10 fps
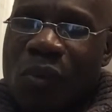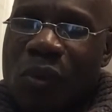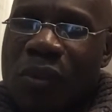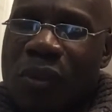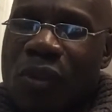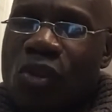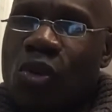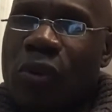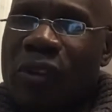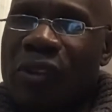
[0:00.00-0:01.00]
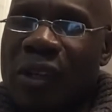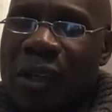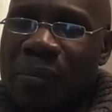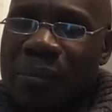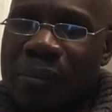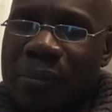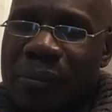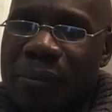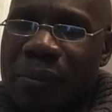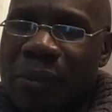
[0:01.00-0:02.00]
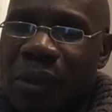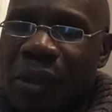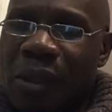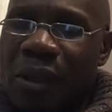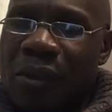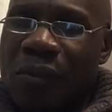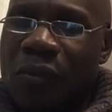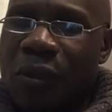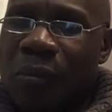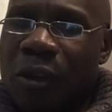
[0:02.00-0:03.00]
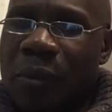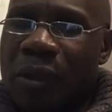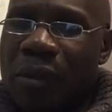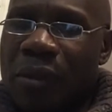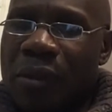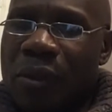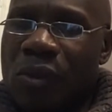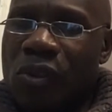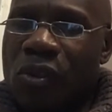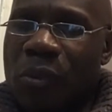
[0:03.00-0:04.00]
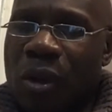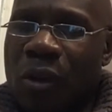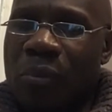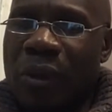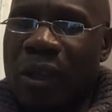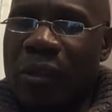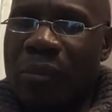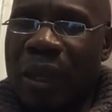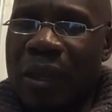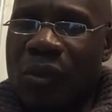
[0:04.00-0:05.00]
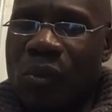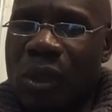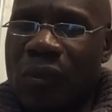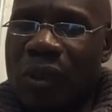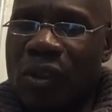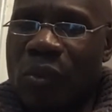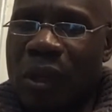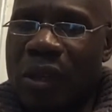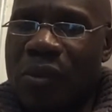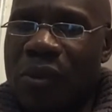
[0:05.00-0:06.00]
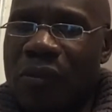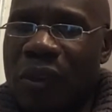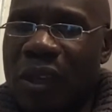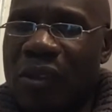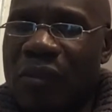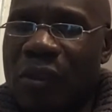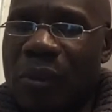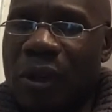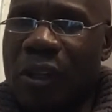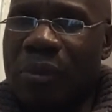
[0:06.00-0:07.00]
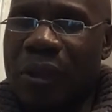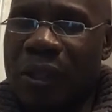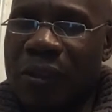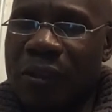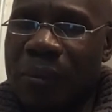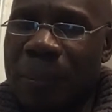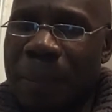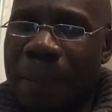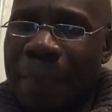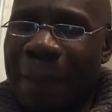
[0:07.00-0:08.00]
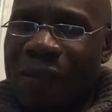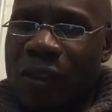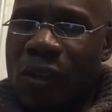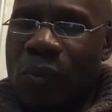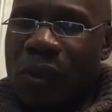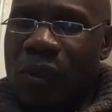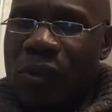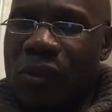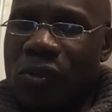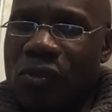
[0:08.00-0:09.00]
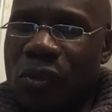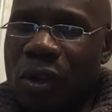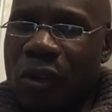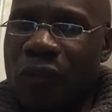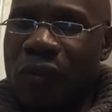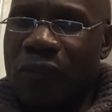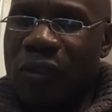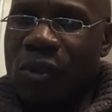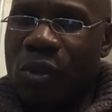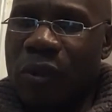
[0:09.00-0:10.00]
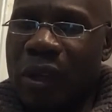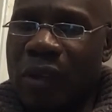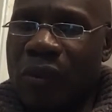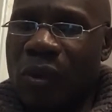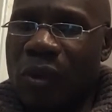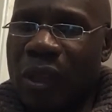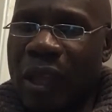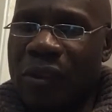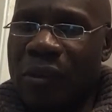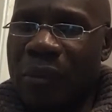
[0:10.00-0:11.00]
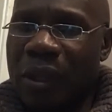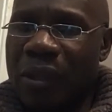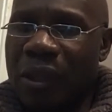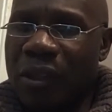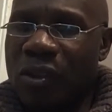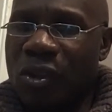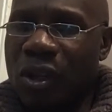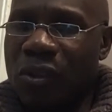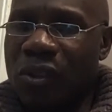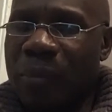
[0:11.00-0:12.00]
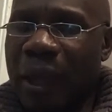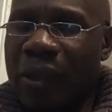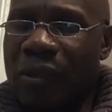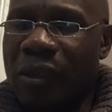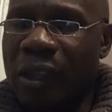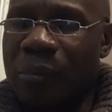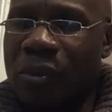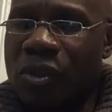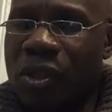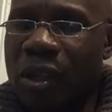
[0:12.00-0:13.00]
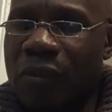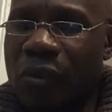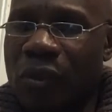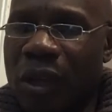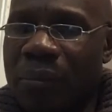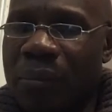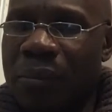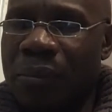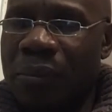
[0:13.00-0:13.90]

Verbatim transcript: When did the tourists come? For a moment, there is a small brown man weaving his way through the veins of the marketplace. He wears the straw fedora of old Latin men, and he tosses back a sample shot of the rum